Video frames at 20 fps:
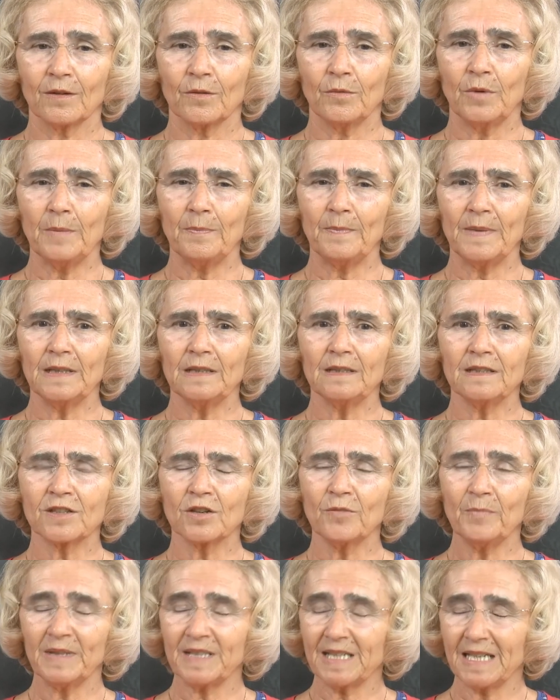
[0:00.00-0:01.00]
We built
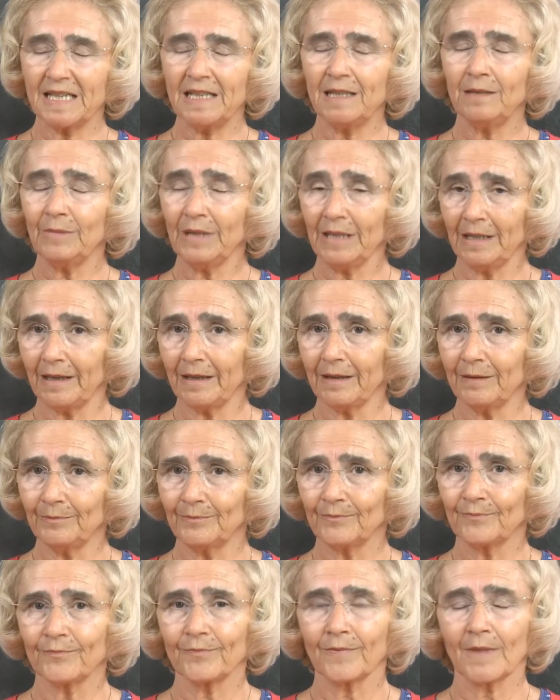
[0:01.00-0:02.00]
up a team here
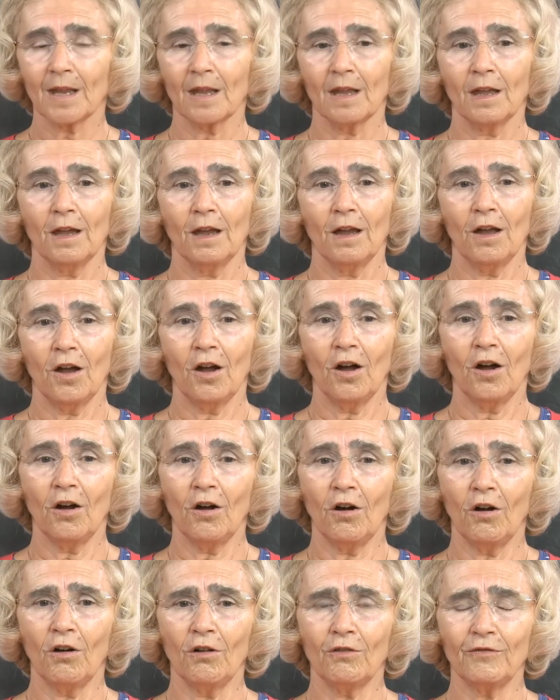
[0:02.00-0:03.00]

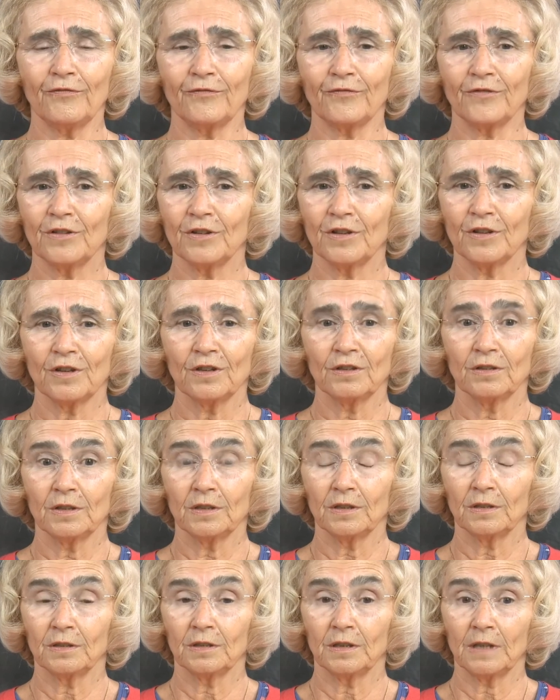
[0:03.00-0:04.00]
of
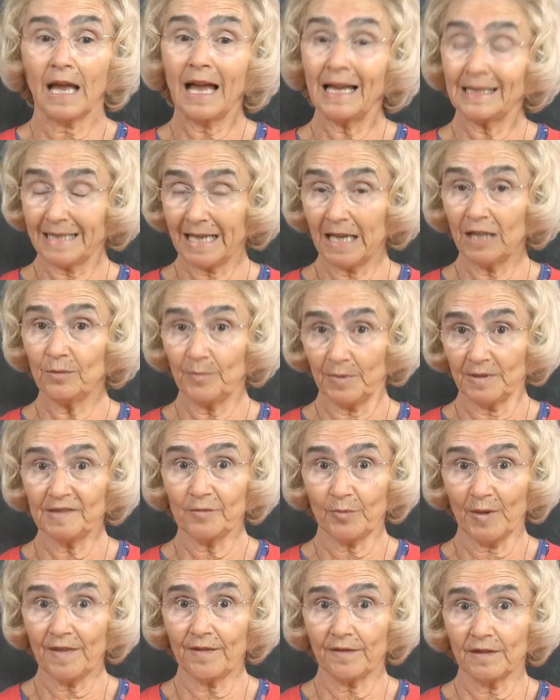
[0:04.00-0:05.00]
and
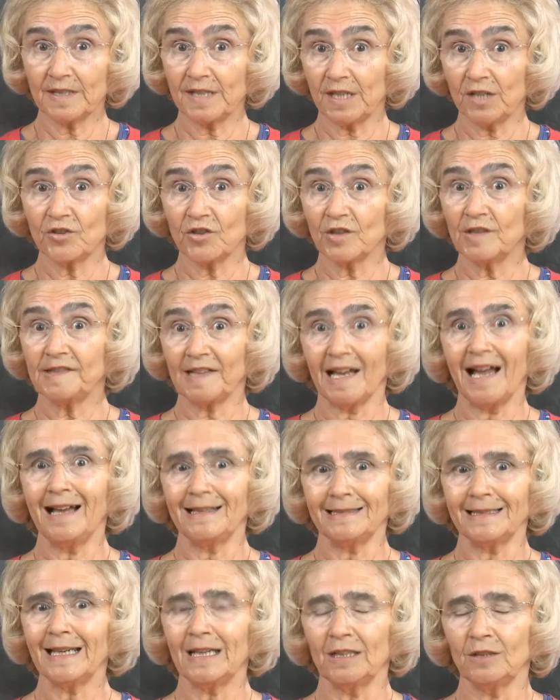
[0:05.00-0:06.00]
helpers, with teachers
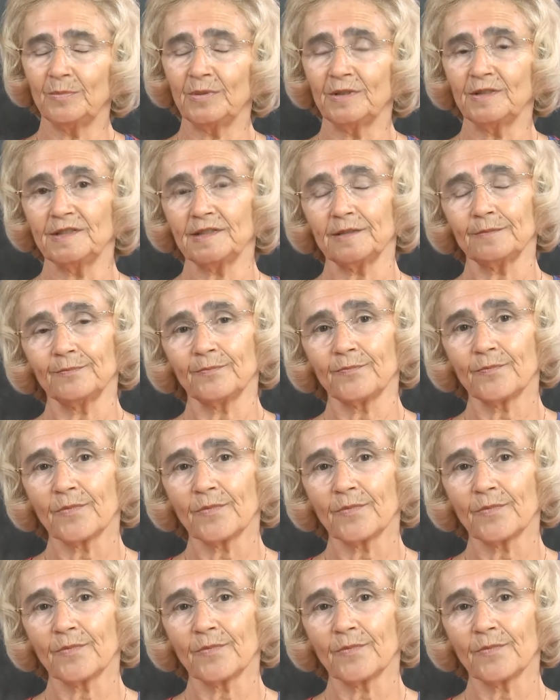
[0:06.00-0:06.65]
and helpers,